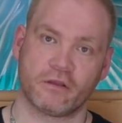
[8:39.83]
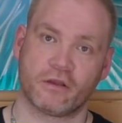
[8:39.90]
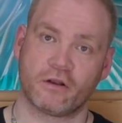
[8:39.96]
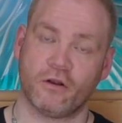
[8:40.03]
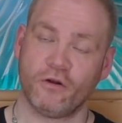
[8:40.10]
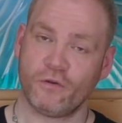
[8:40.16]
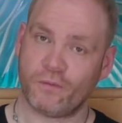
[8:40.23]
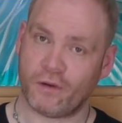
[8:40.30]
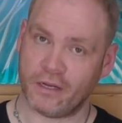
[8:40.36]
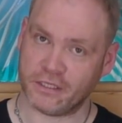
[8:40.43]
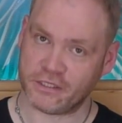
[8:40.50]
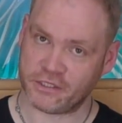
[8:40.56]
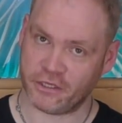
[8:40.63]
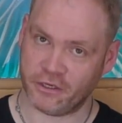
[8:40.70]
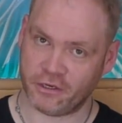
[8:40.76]
clockwise
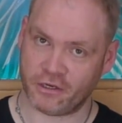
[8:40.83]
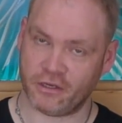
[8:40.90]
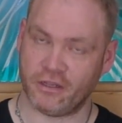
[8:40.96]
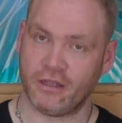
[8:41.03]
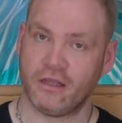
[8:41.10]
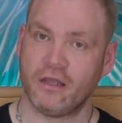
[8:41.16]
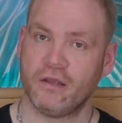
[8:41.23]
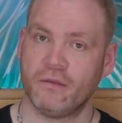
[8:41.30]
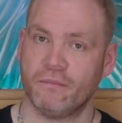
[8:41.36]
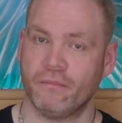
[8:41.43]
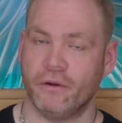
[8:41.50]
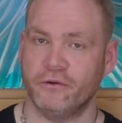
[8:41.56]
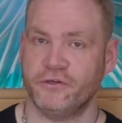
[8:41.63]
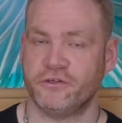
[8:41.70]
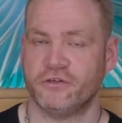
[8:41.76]
circular
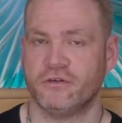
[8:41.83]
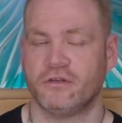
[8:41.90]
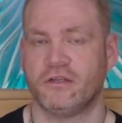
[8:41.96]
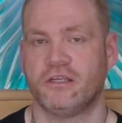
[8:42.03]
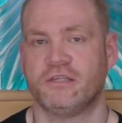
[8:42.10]
motion